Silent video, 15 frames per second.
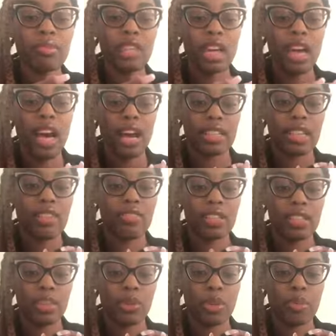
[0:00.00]
yeah, I
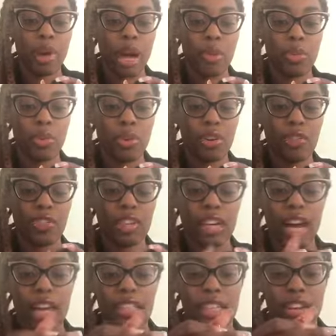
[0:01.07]
definitely would buy more of
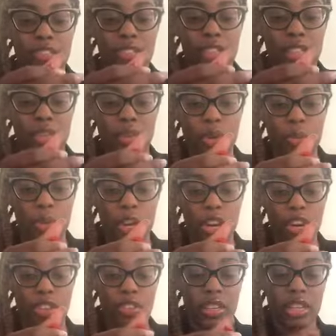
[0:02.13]
it. I definitely would
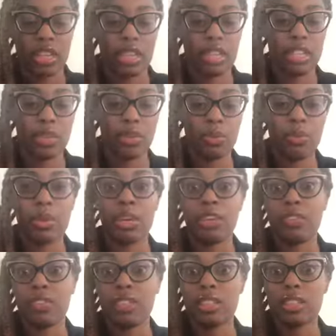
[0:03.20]
wear of it. Wear
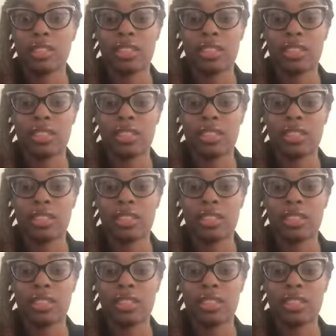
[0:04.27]
of it.